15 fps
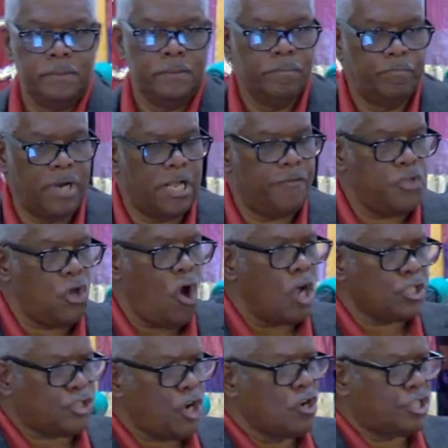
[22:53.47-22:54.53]
But if your
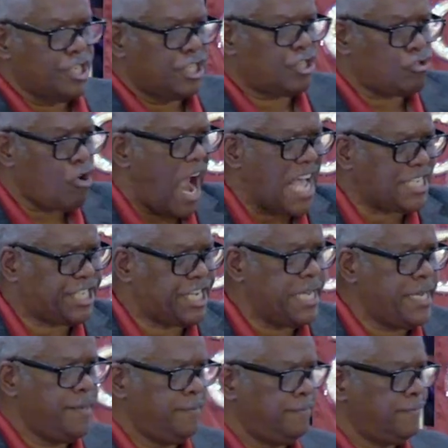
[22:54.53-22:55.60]
church is
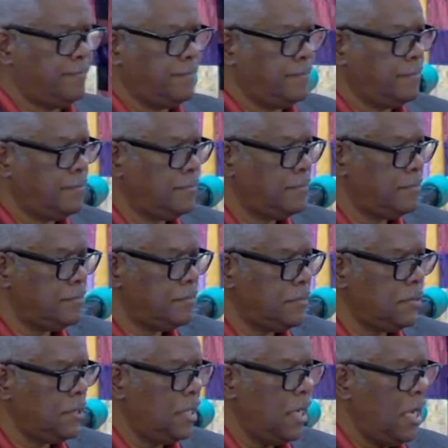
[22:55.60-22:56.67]
trashy
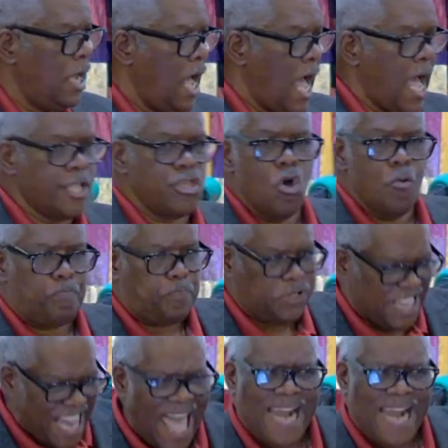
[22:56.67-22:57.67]
and you plan